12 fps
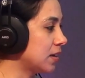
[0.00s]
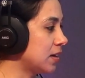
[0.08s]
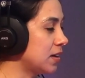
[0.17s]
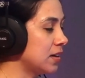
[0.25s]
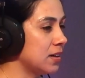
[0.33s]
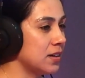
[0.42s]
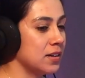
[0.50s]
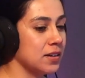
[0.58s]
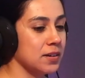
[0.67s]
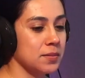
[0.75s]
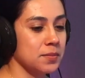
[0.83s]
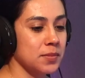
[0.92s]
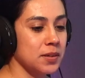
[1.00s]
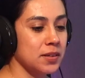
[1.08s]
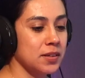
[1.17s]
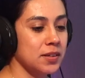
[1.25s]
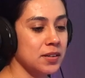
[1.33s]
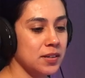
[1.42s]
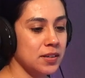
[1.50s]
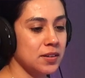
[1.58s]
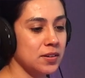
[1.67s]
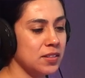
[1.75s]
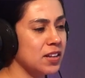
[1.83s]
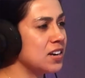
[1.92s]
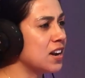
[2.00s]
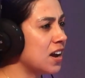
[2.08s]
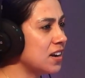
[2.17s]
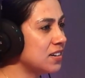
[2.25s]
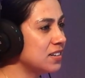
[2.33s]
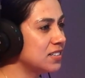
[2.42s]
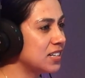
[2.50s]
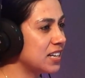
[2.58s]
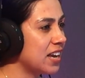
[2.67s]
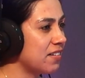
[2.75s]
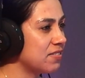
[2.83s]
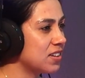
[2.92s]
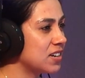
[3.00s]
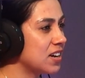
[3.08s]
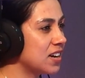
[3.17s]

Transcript: um the nun? Did he have oh, the